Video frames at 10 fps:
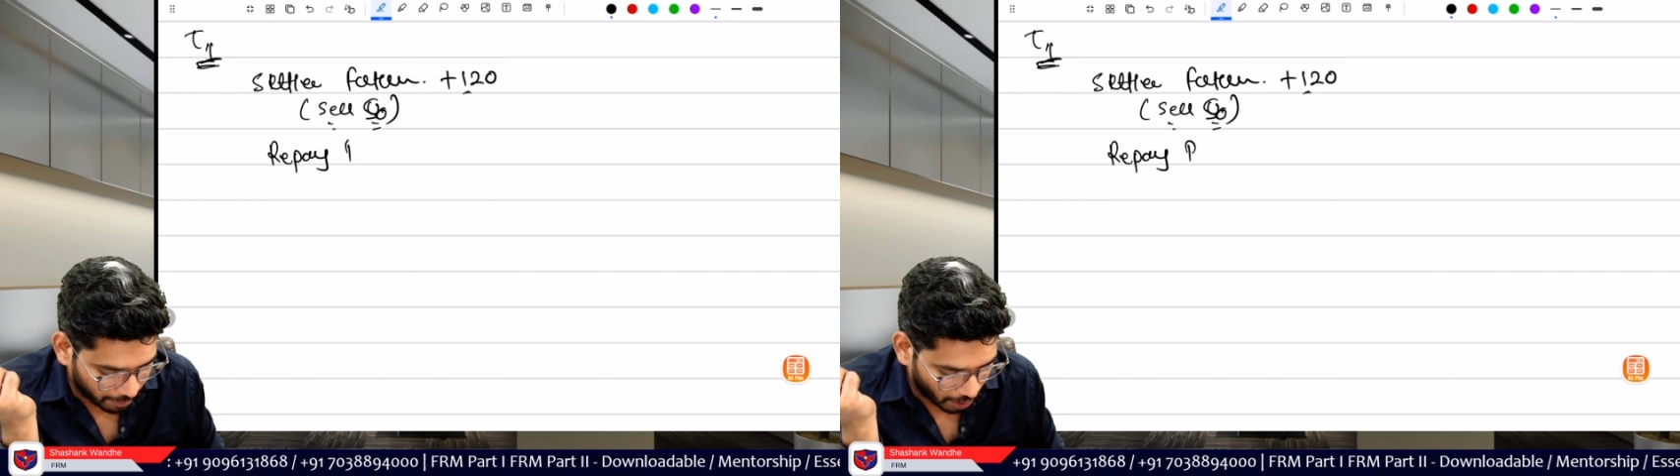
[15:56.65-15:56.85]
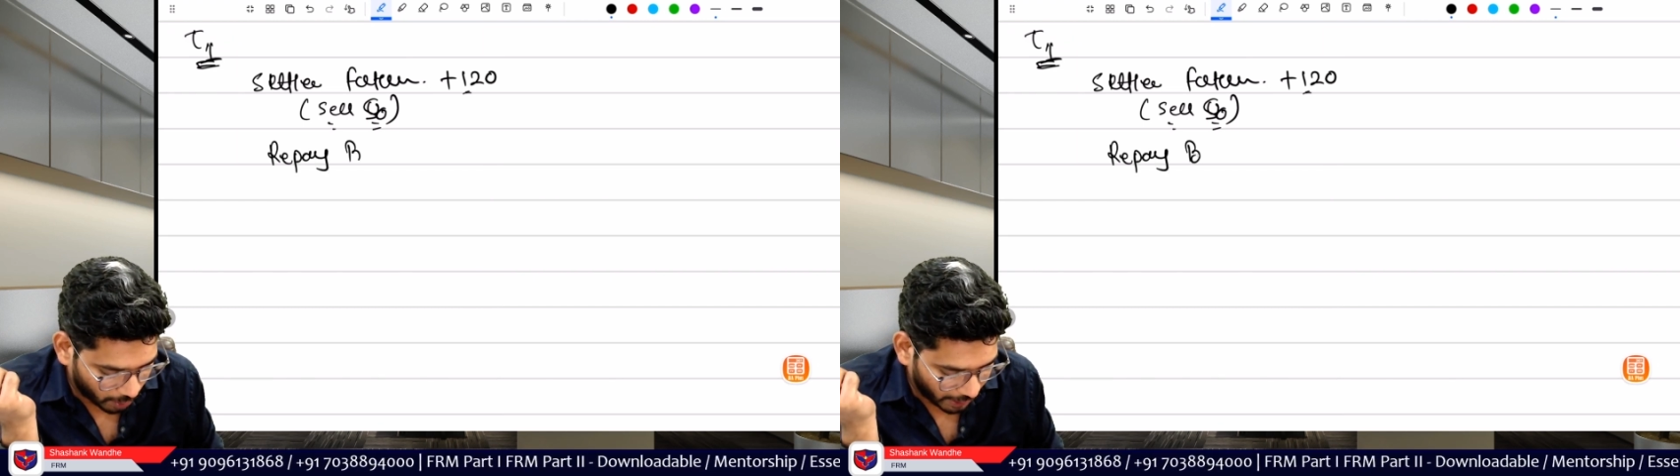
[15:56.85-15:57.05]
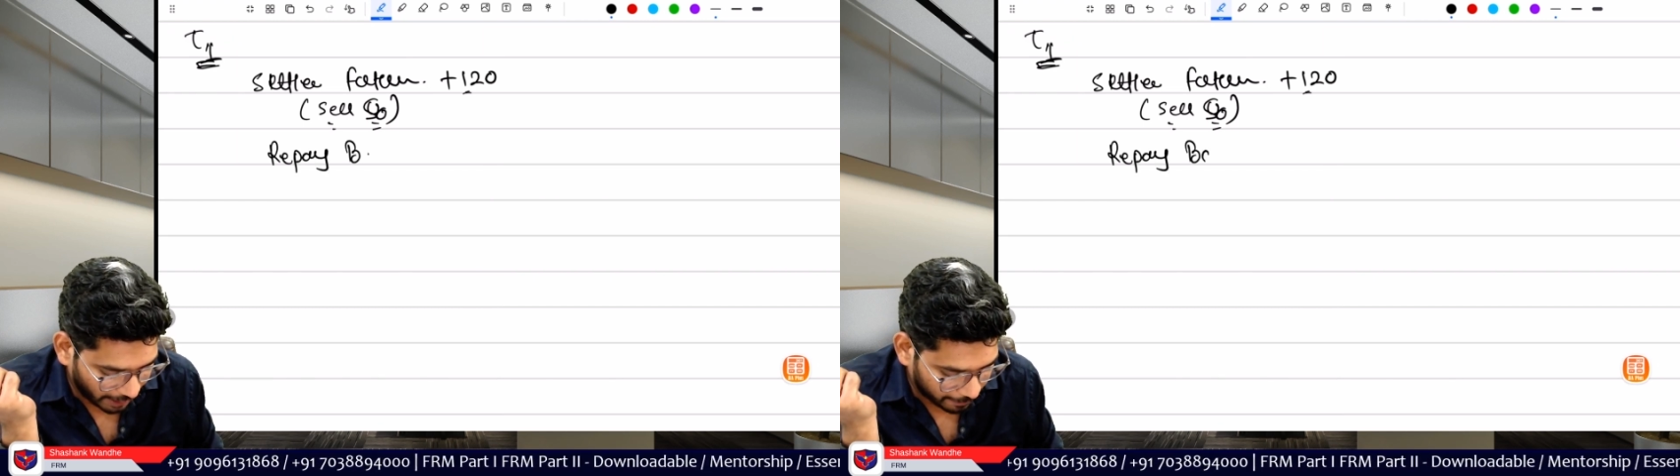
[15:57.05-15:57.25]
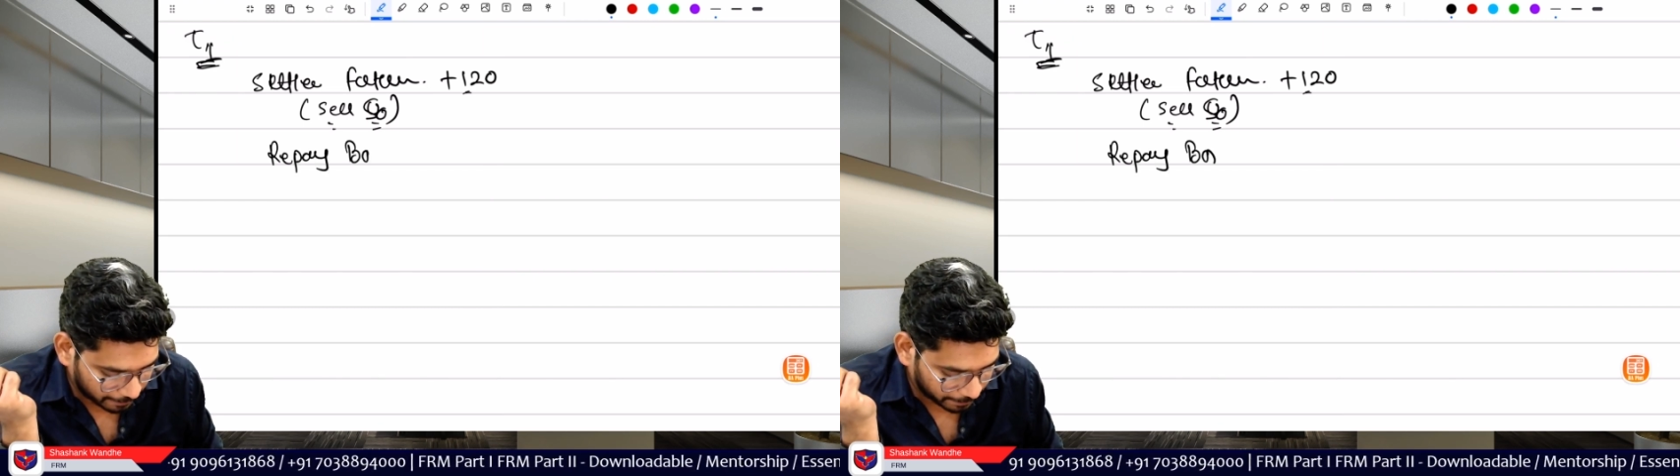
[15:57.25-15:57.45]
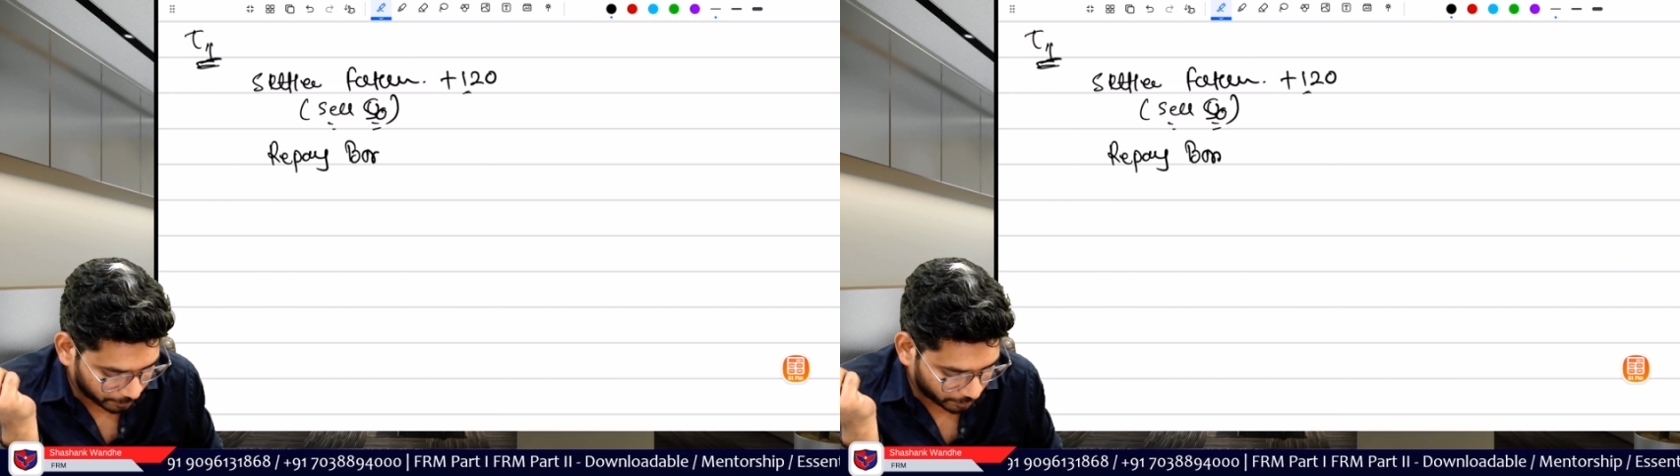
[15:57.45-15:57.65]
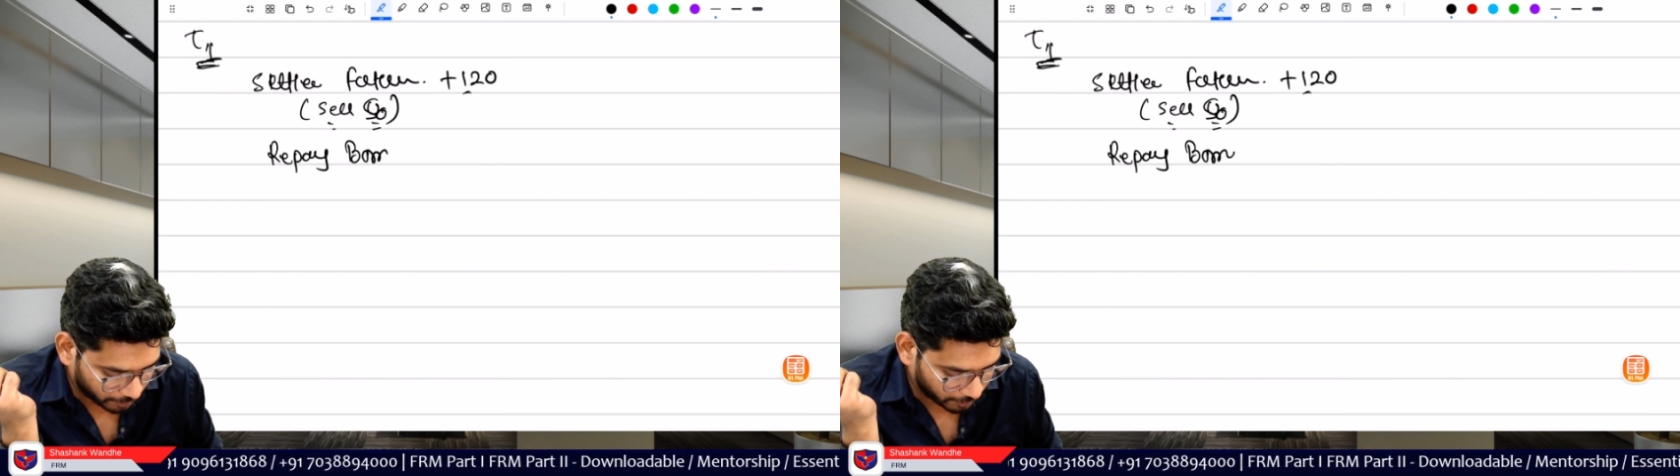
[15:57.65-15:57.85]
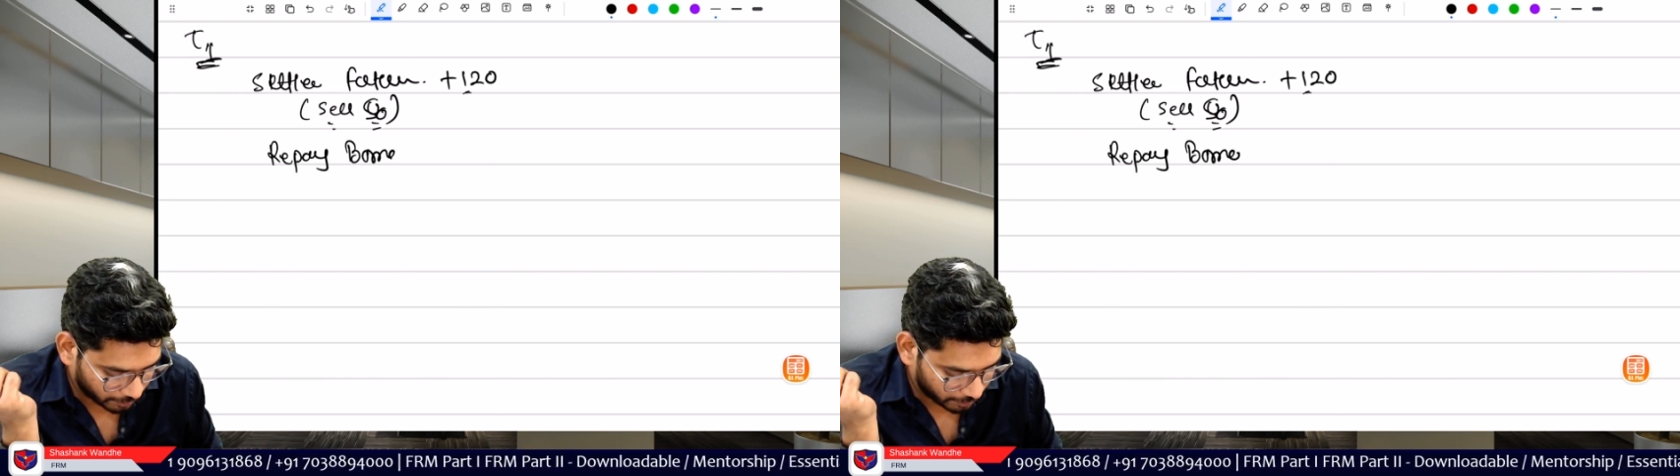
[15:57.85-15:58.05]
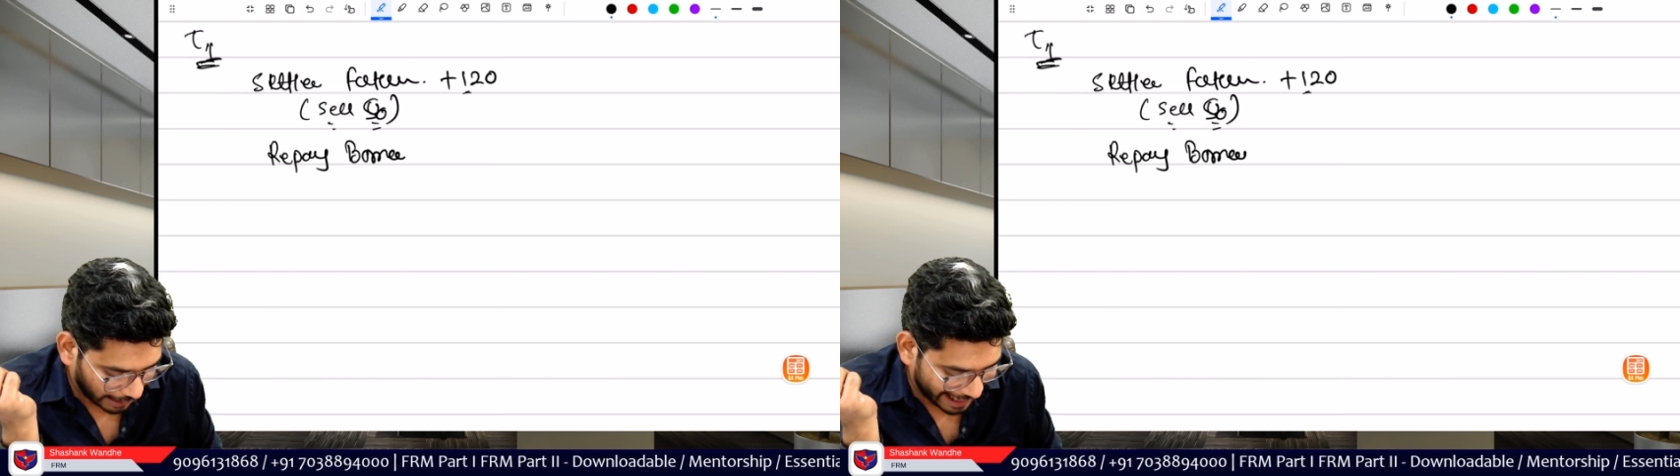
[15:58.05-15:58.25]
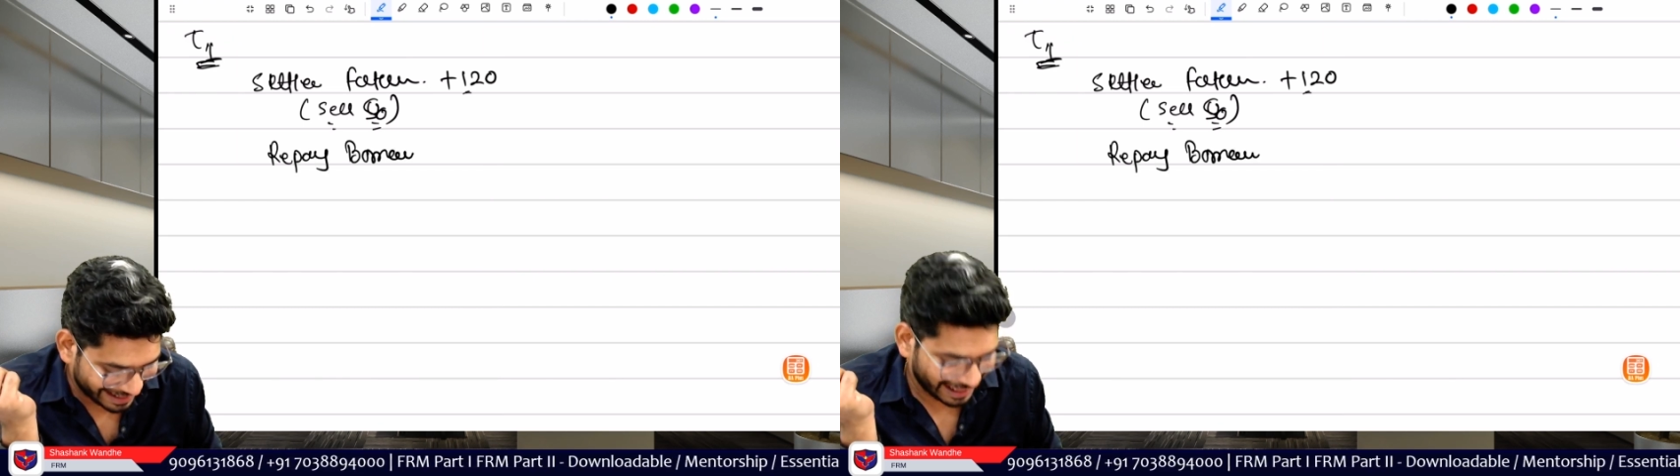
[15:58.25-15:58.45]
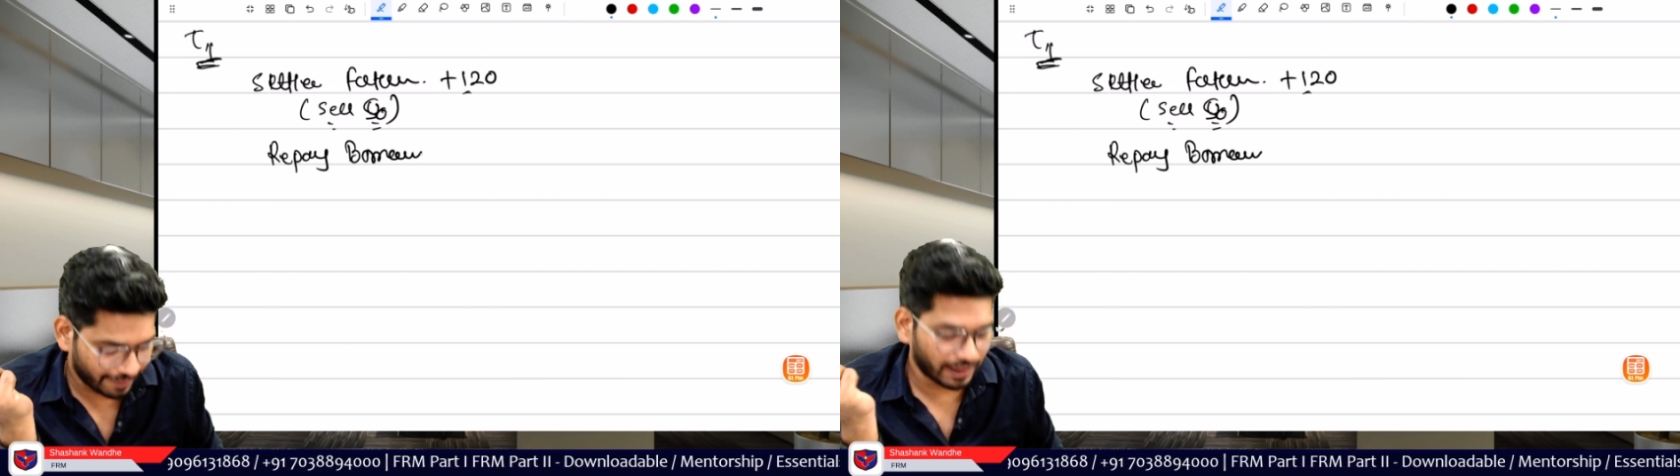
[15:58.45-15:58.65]
borrowing
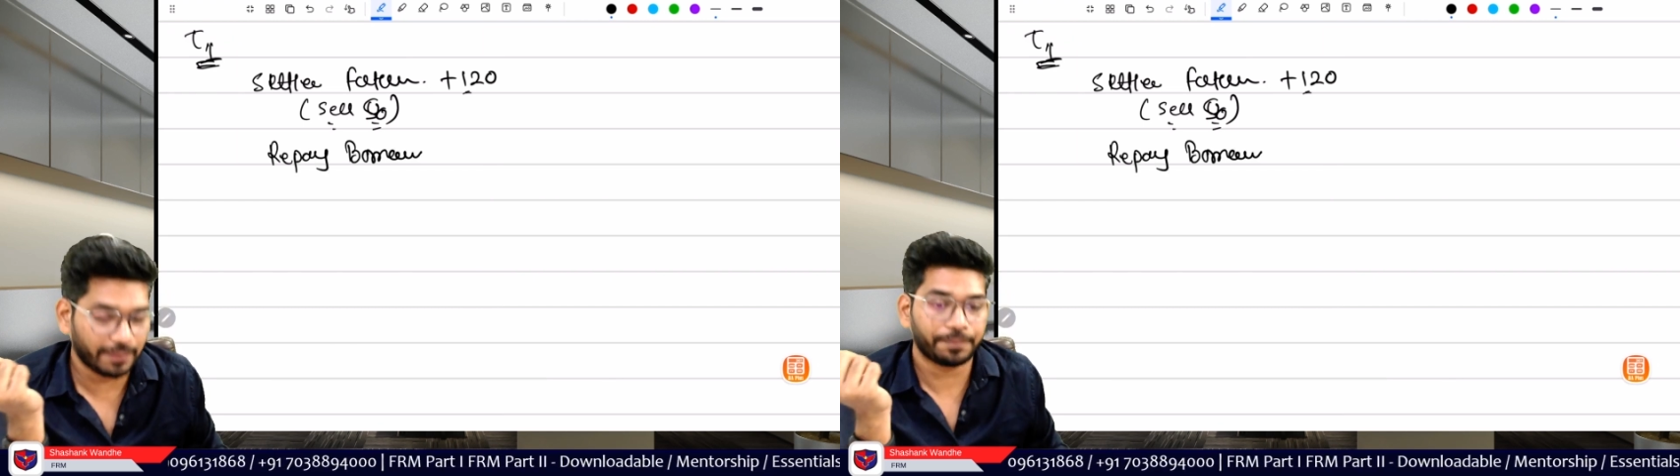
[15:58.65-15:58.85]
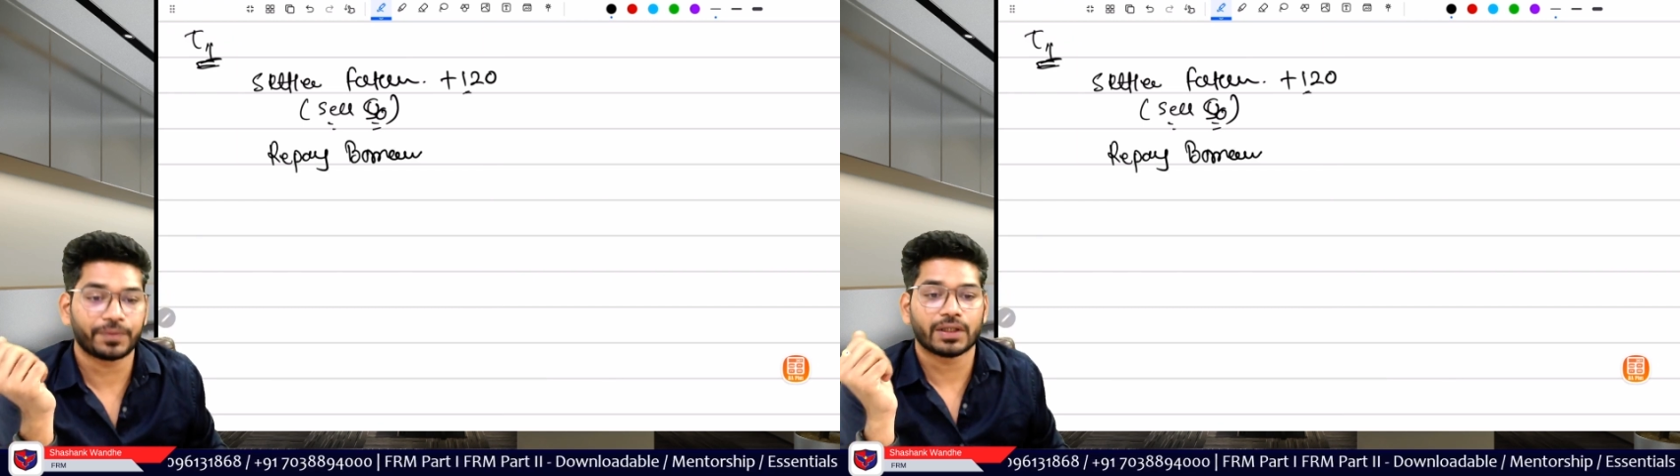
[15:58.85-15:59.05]
at T1.